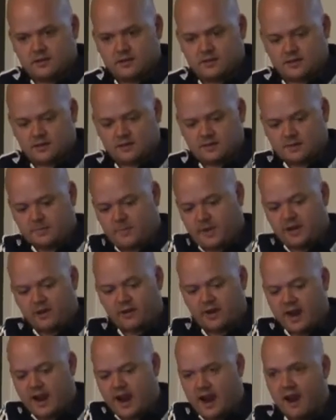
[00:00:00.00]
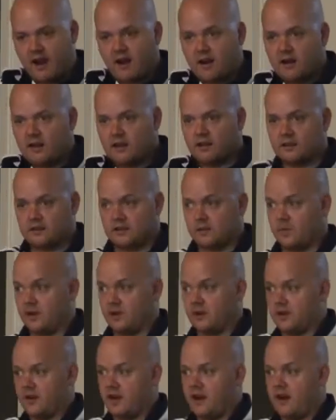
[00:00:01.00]
Because the better they are, the
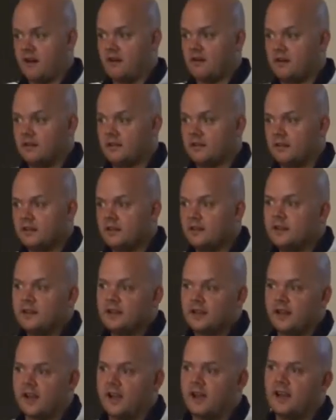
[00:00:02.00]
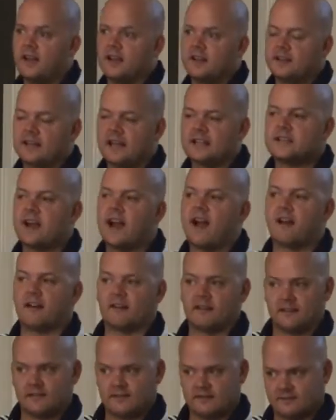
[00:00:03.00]
better they are. Okay, that's
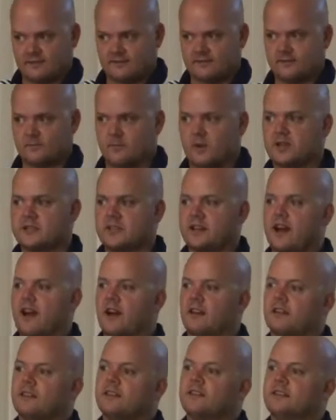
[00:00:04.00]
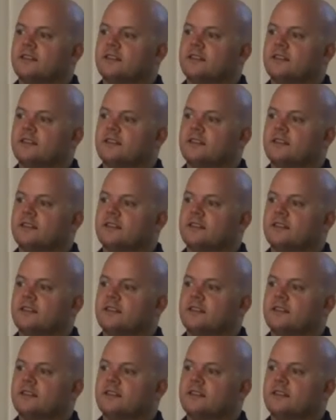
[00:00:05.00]
hard. Why is it hard?